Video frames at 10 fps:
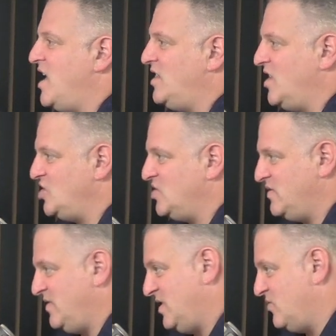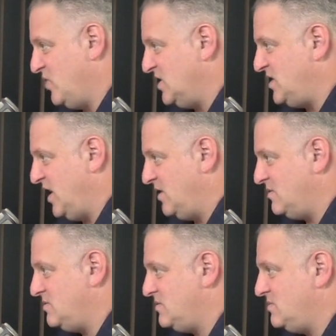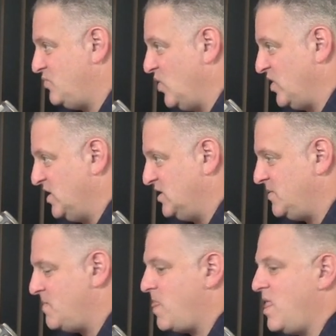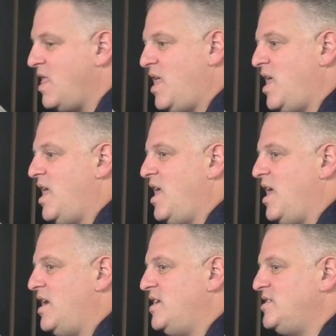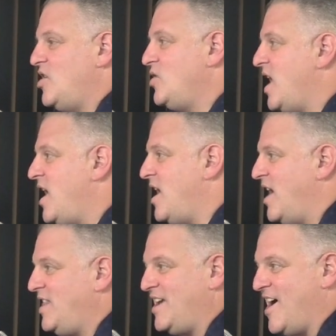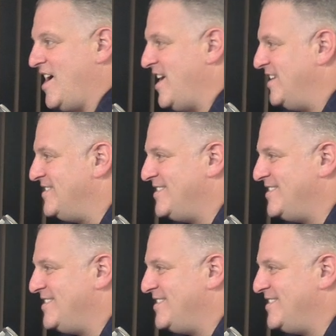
luxury real estate brokerage. And I said, okay, I like high-end.